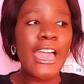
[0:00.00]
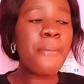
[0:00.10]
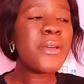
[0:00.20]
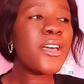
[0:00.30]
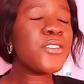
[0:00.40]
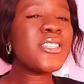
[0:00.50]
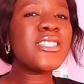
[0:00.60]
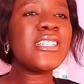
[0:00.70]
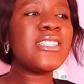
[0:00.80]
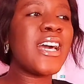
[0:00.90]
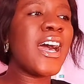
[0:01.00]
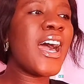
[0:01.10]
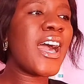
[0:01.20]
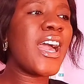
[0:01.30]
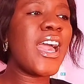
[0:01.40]
I might have always thinking that,
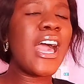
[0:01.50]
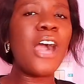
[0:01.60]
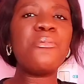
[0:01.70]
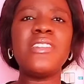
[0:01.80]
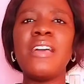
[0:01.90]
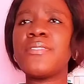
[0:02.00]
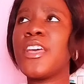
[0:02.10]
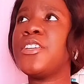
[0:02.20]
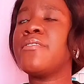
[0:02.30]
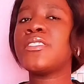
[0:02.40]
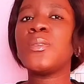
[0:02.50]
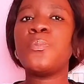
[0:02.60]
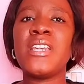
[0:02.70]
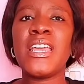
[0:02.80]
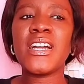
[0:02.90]
how will life after university
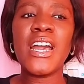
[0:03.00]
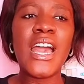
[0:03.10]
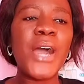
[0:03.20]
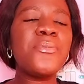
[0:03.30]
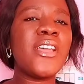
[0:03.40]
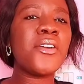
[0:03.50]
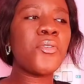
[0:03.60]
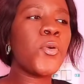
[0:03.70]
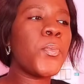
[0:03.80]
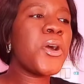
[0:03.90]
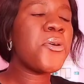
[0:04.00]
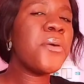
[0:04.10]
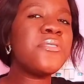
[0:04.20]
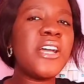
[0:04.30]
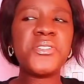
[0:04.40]
be like? How will I cope?
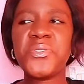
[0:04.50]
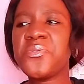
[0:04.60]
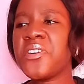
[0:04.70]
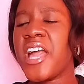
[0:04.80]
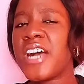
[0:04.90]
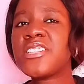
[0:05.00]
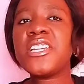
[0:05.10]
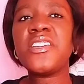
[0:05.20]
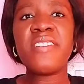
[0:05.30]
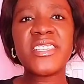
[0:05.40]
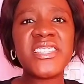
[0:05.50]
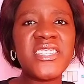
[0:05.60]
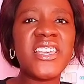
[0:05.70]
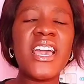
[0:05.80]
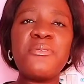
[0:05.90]
What will I do after
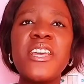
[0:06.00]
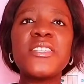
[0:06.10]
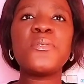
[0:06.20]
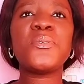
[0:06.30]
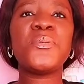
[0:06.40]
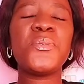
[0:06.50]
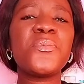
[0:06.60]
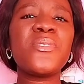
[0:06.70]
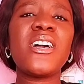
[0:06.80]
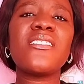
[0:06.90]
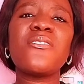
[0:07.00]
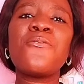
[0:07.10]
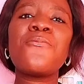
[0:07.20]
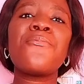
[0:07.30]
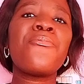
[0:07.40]
university? Will I see what to do?
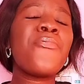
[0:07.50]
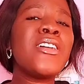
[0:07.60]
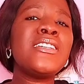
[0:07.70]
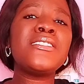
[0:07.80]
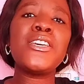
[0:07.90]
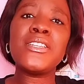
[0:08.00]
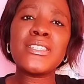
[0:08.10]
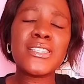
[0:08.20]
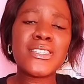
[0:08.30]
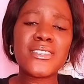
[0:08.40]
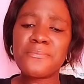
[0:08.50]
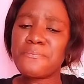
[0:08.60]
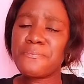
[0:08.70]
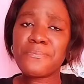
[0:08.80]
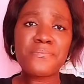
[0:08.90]
Funny thing is,
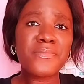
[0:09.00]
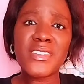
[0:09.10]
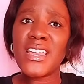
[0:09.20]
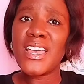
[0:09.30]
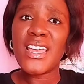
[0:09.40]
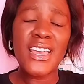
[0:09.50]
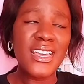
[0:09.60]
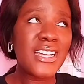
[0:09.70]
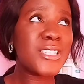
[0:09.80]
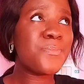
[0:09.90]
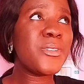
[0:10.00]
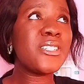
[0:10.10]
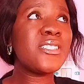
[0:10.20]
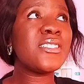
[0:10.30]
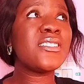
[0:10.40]
it's
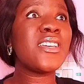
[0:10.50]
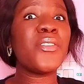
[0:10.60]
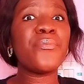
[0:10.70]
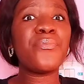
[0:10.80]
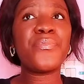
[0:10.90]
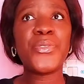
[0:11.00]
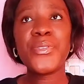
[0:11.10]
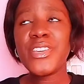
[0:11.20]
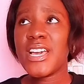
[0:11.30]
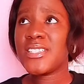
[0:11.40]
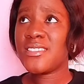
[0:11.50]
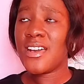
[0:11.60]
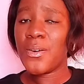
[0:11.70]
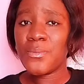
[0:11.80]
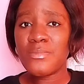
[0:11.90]
been 3 years
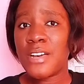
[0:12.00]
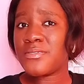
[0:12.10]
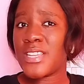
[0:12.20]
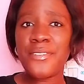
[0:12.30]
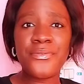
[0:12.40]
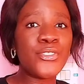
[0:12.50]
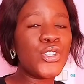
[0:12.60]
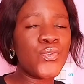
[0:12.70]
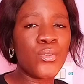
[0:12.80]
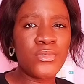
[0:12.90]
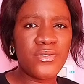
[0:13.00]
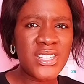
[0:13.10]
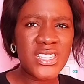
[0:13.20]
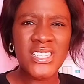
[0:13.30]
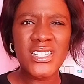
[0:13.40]
now after I finished from
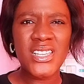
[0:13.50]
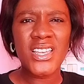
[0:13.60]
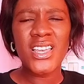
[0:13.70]
university.